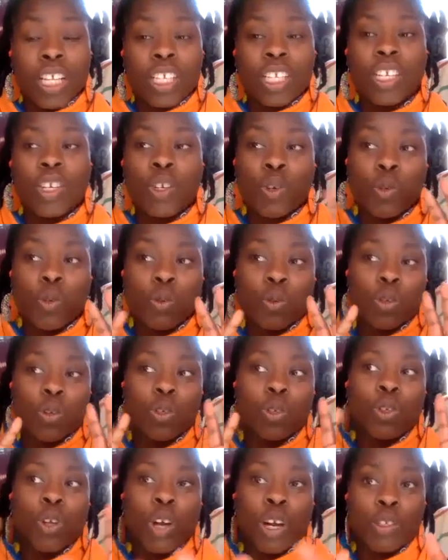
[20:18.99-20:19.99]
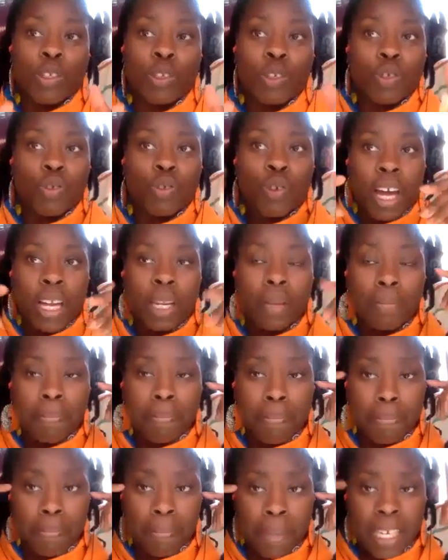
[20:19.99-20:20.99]
You start to try to
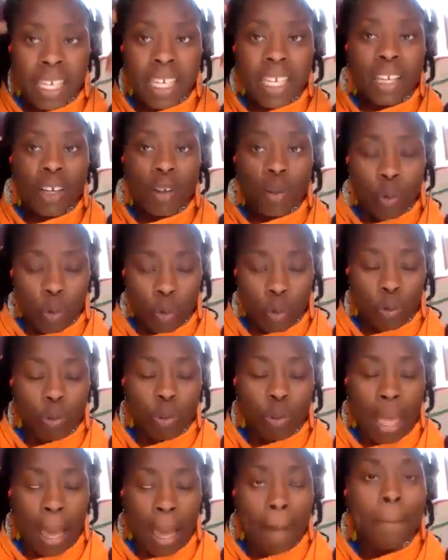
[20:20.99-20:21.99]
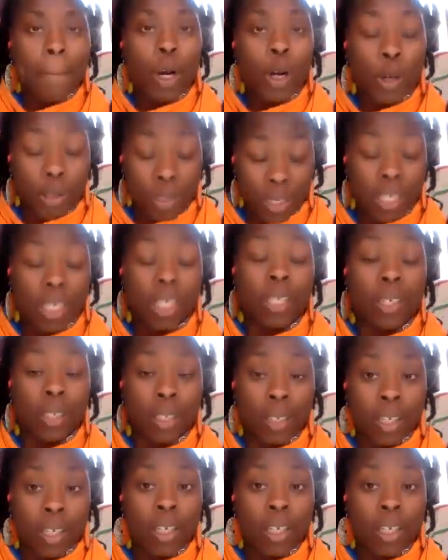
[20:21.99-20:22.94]
be who that person